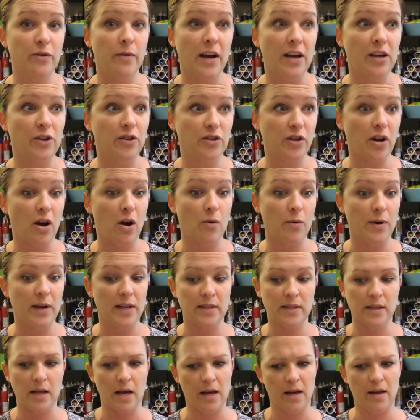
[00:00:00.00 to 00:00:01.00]
I used to
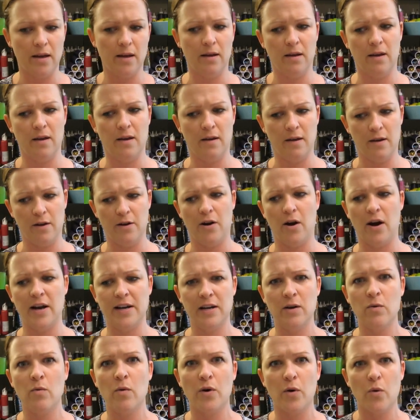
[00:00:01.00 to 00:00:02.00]
always like, you know, I
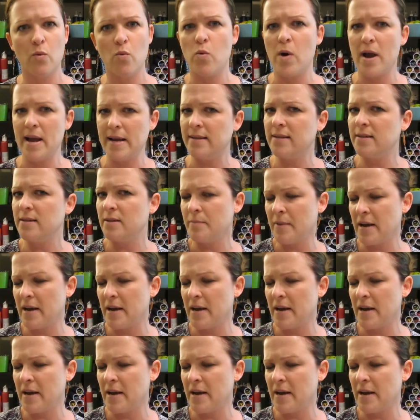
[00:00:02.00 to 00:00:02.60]
didn't want to waste